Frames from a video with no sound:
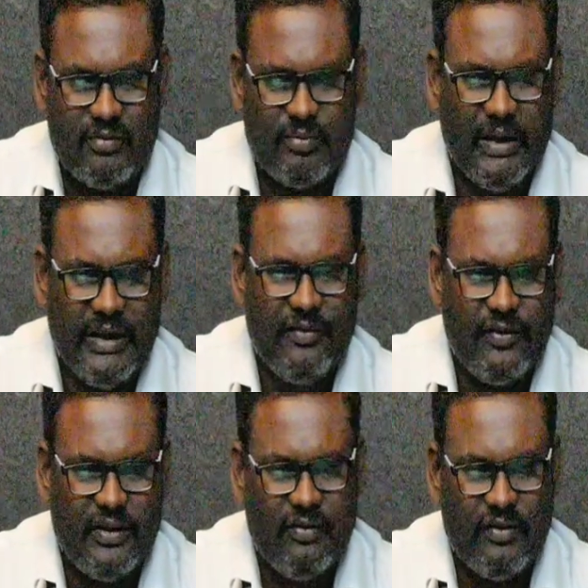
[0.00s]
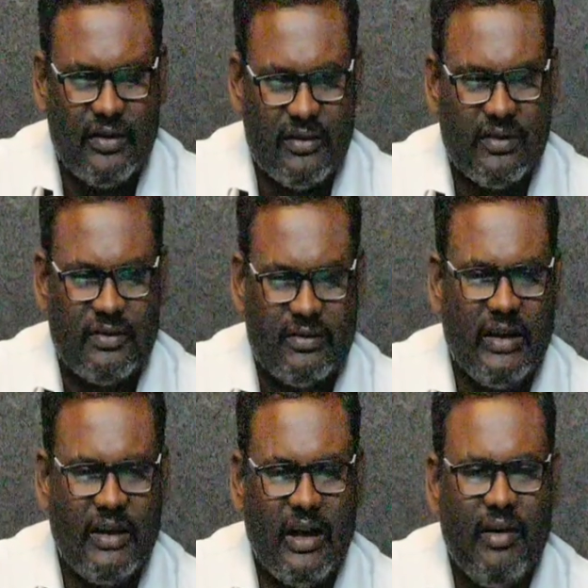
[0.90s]
meaningful word,
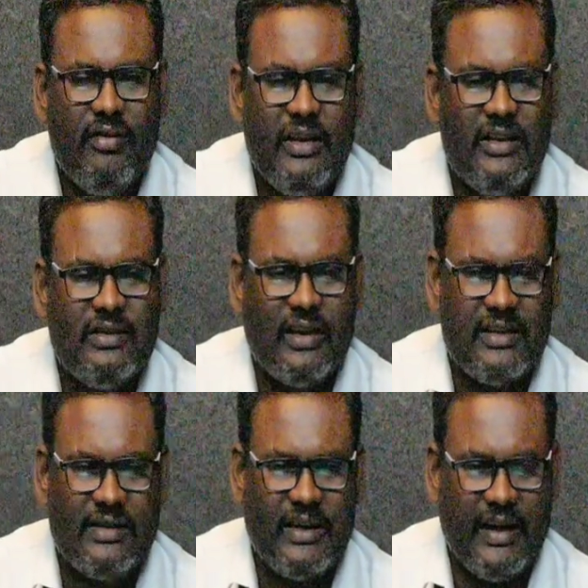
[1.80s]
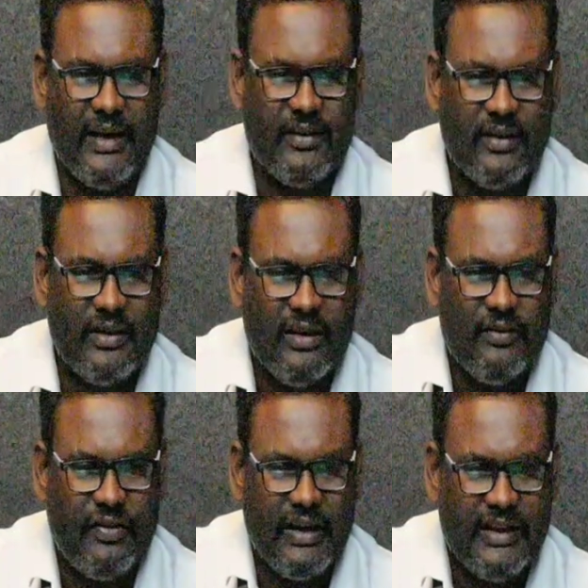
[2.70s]
then how it is understanding.
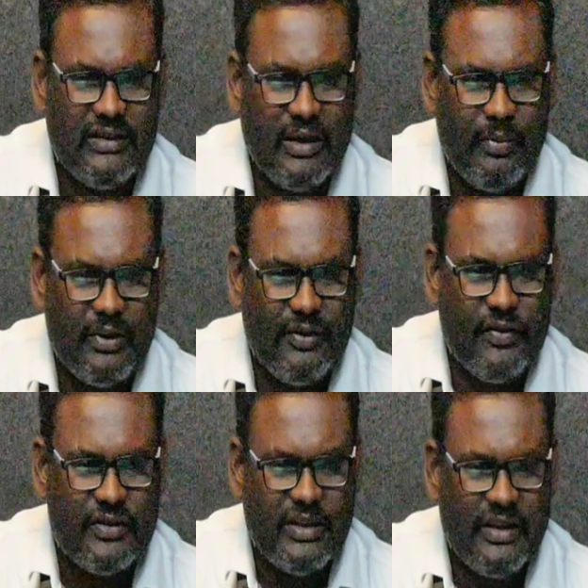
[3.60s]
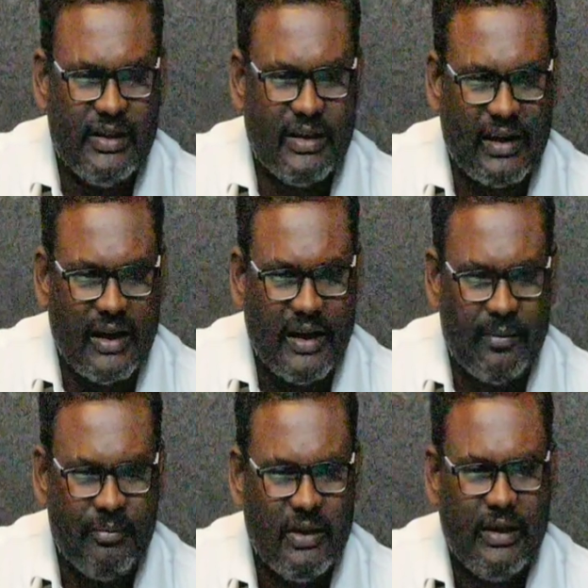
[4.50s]
For example, if you see here,
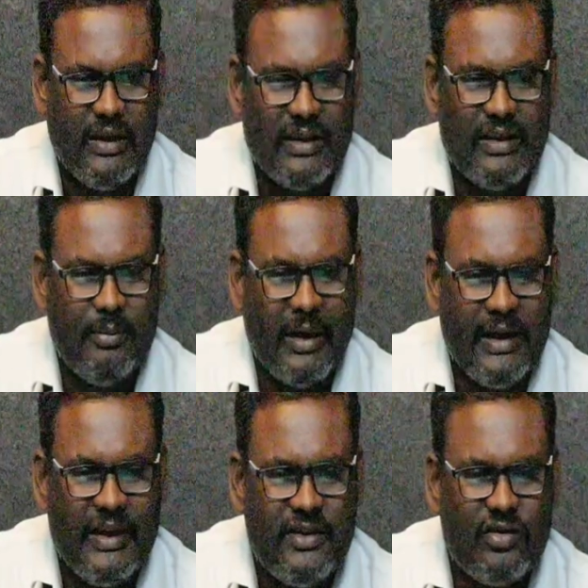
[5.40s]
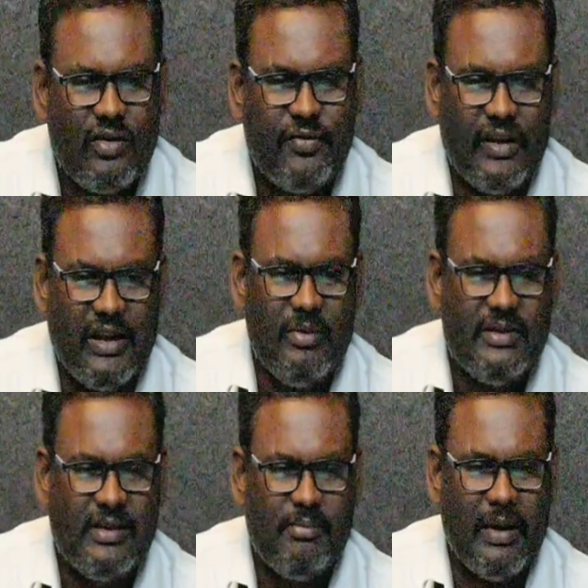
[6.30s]
Ram, the manager of
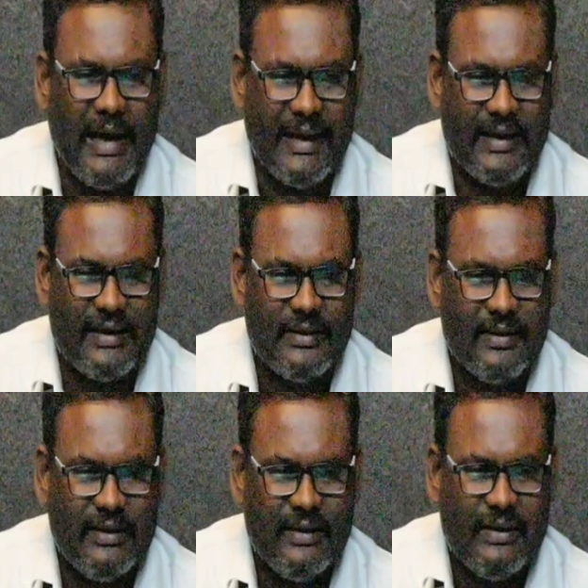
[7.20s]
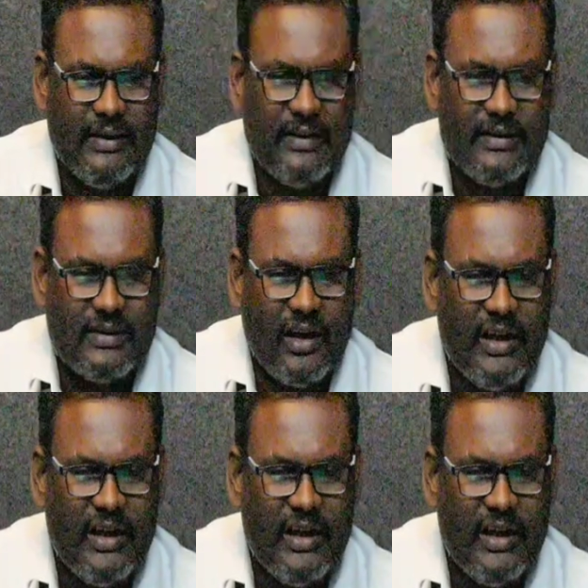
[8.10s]
ABC Bank, saw